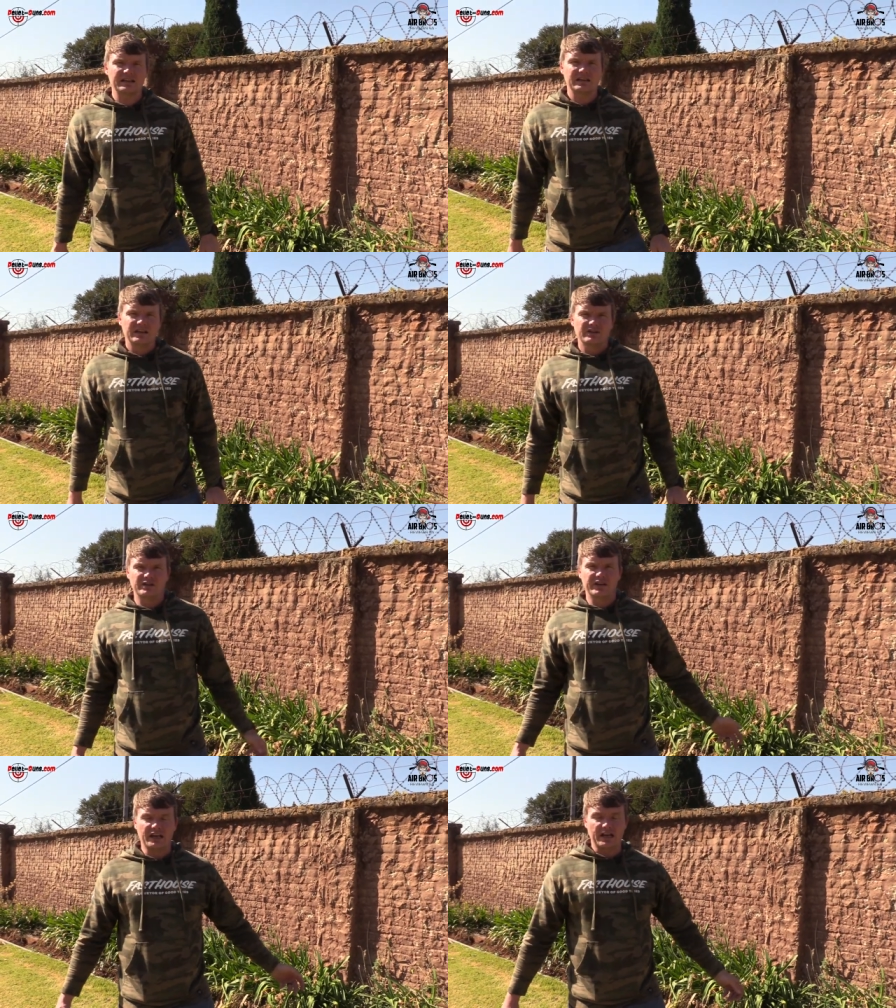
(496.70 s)
gun.
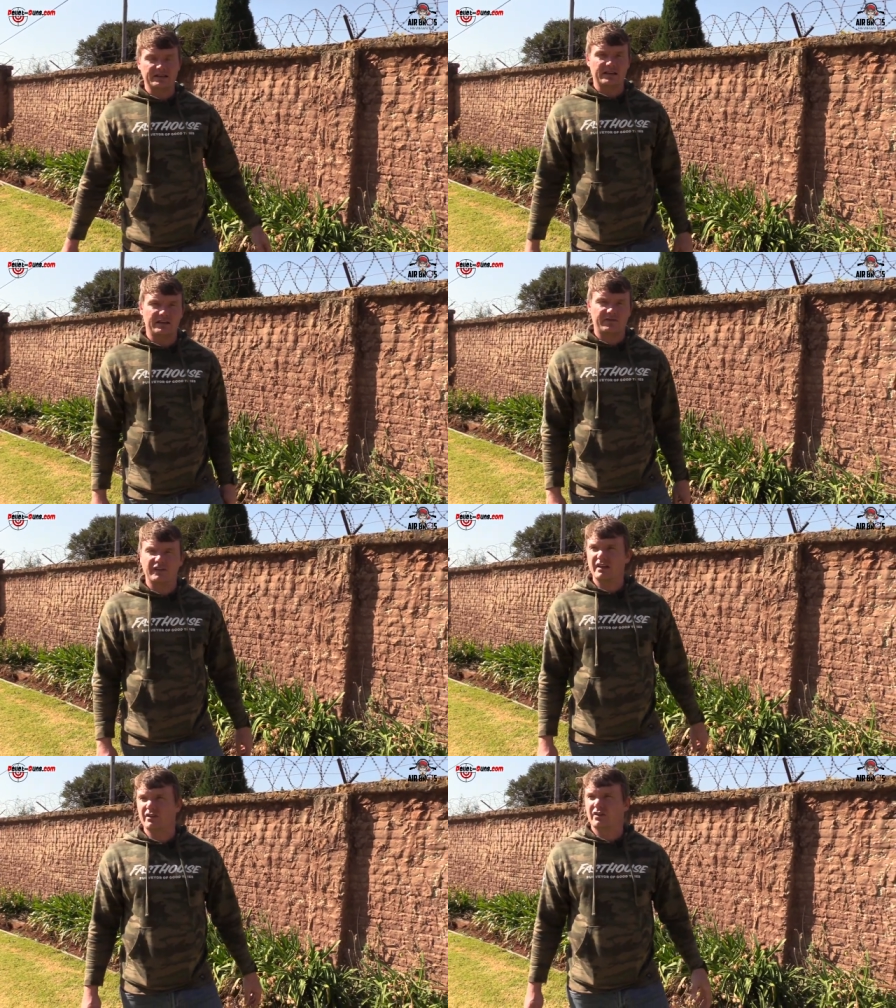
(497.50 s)
So yeah, in South
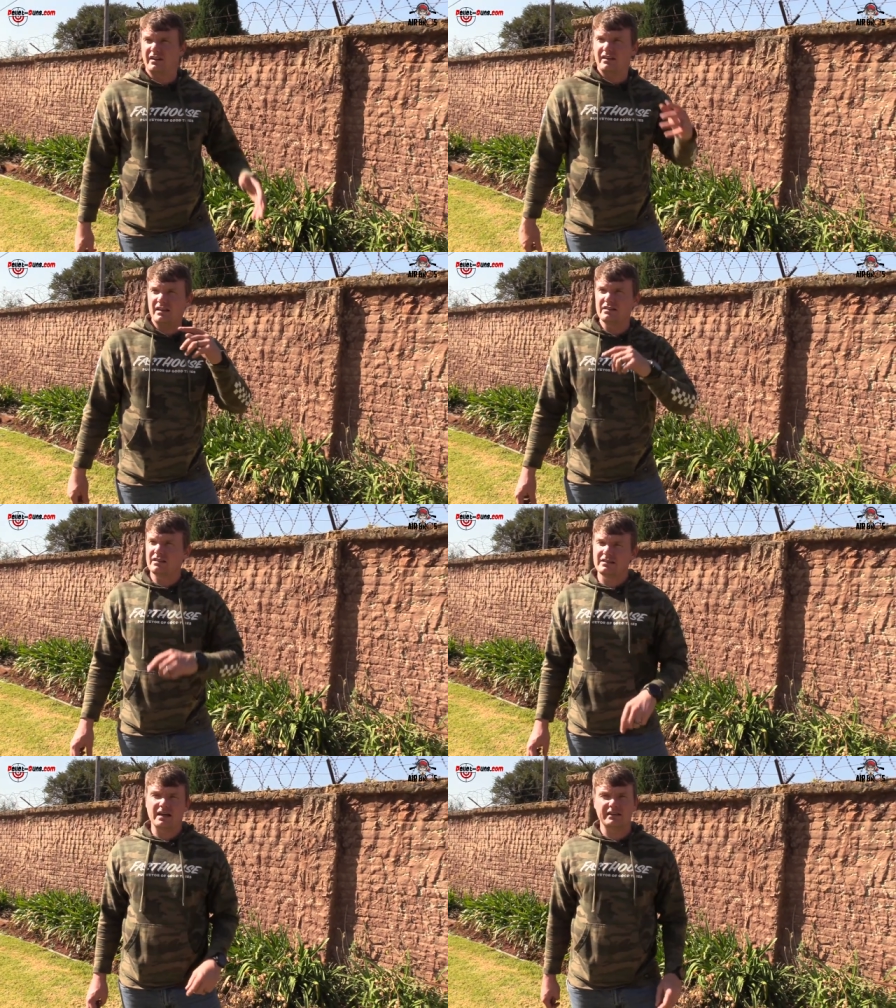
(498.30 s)
Africa, you can
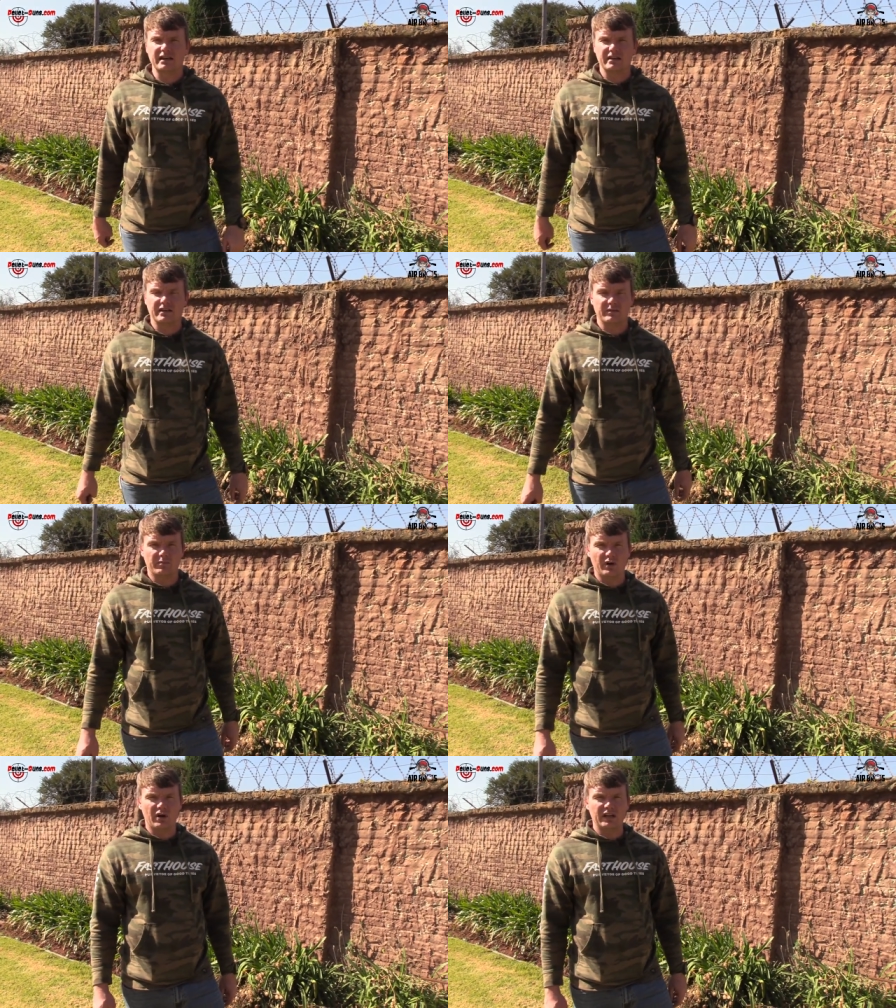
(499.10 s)
easily take down an
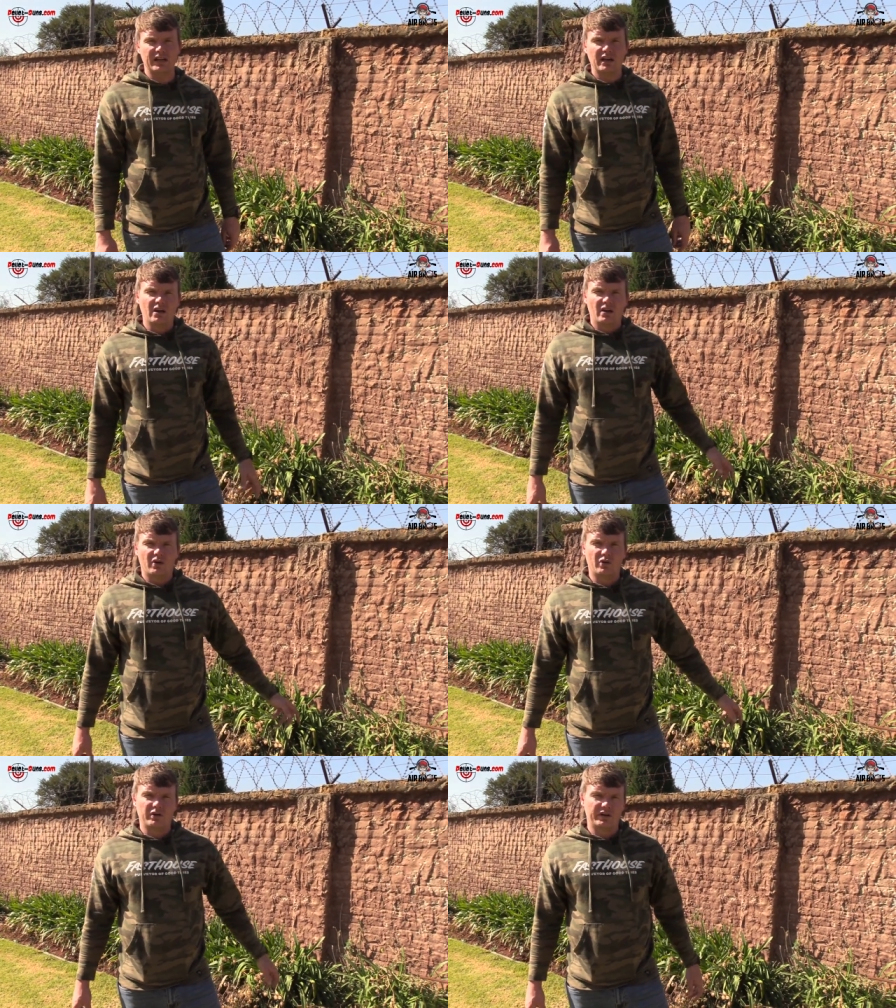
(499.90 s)
impala
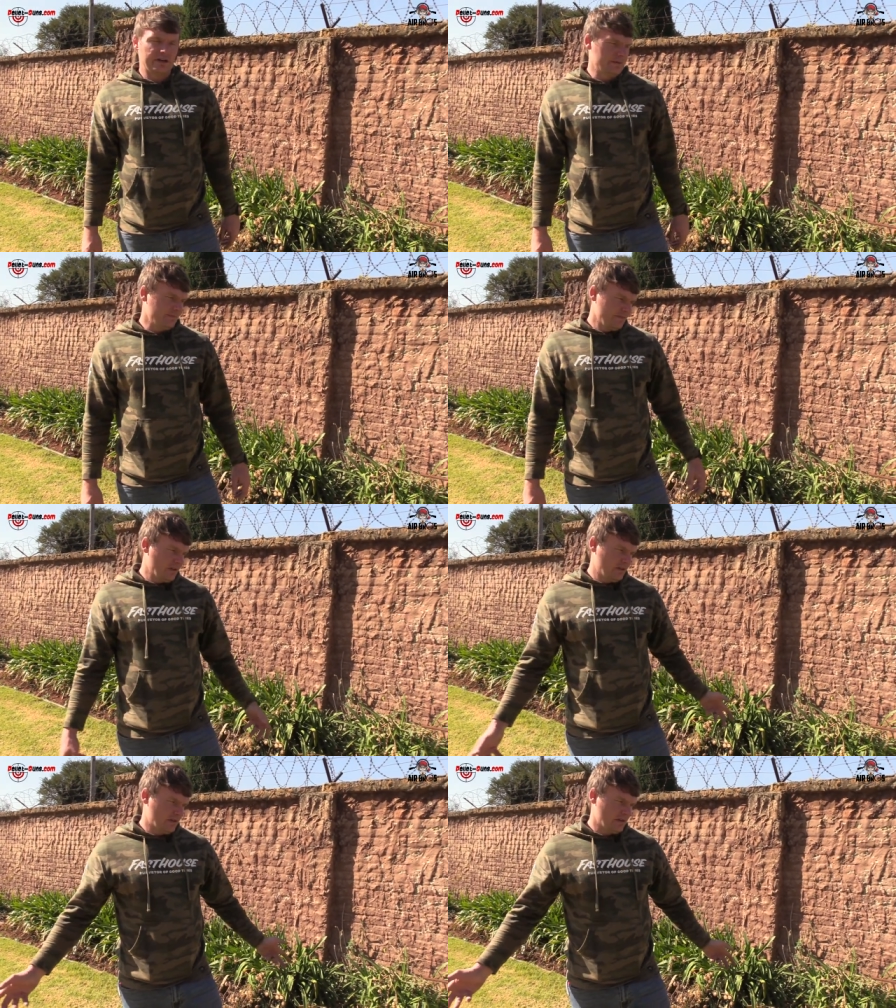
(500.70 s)
or, uh,
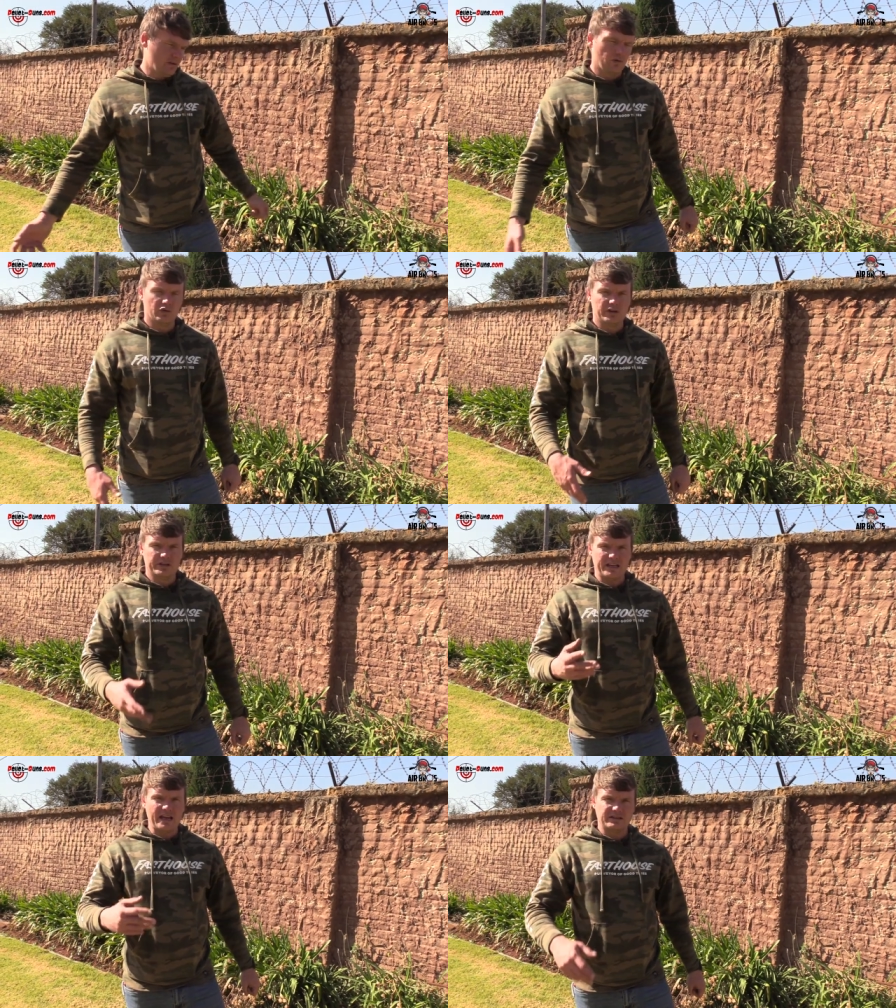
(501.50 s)
you know, all
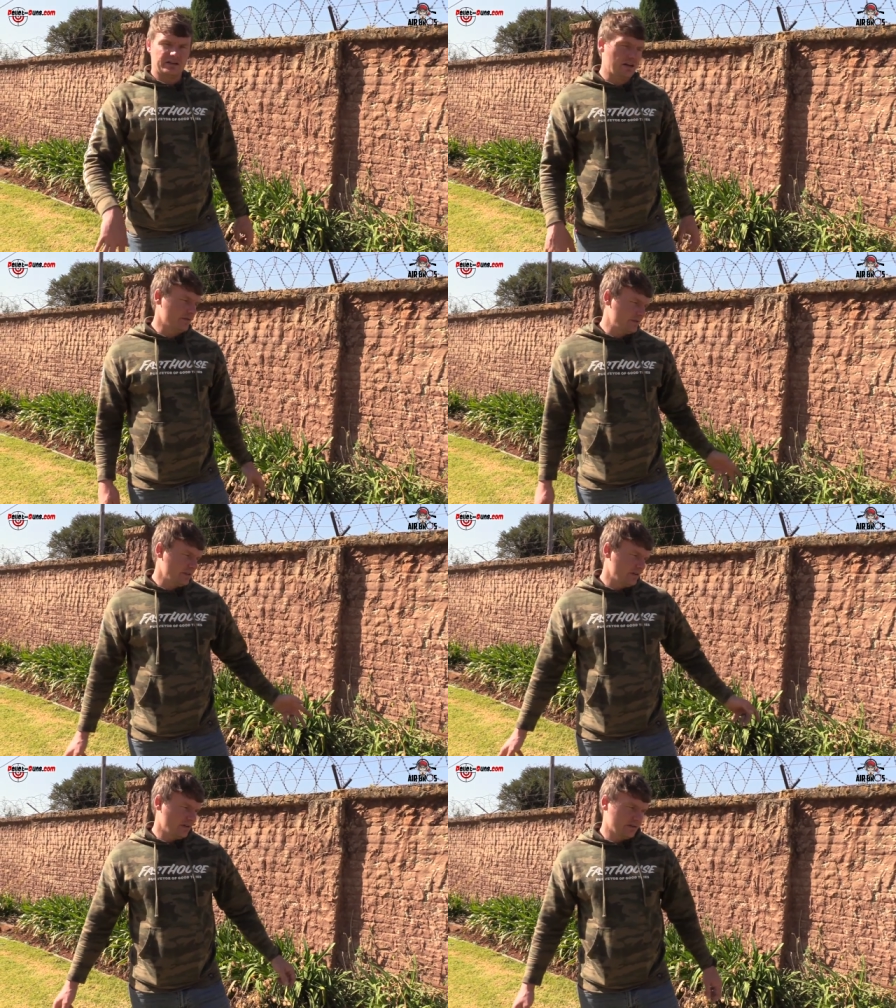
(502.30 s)
those antelopes.